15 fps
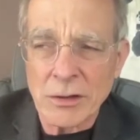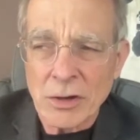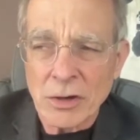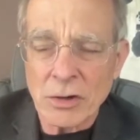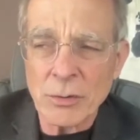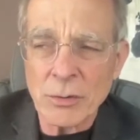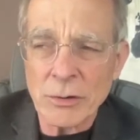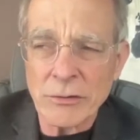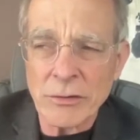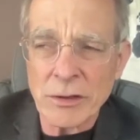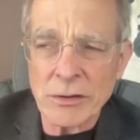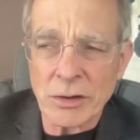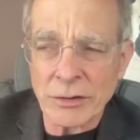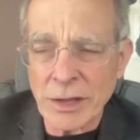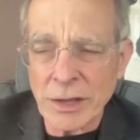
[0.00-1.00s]

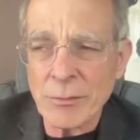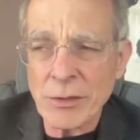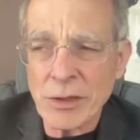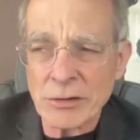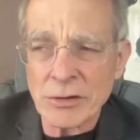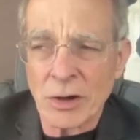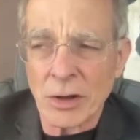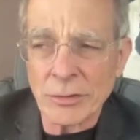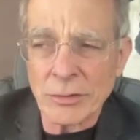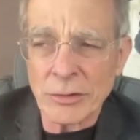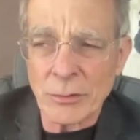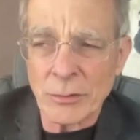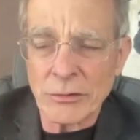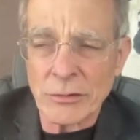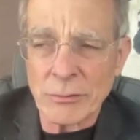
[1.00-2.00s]
Name the adult that
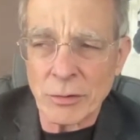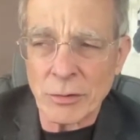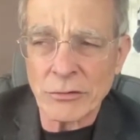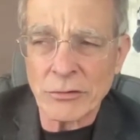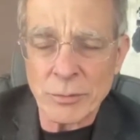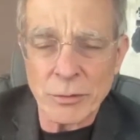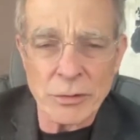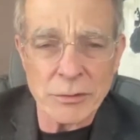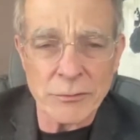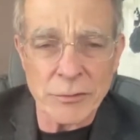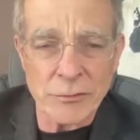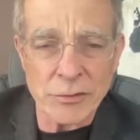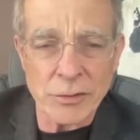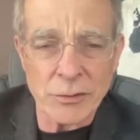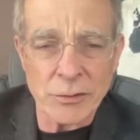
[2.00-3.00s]
was the most supportive of
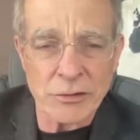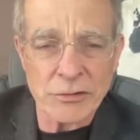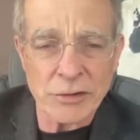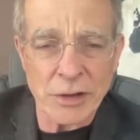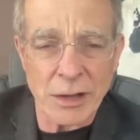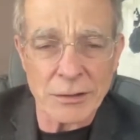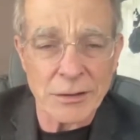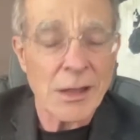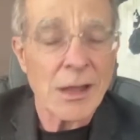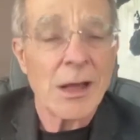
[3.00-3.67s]
you as a child.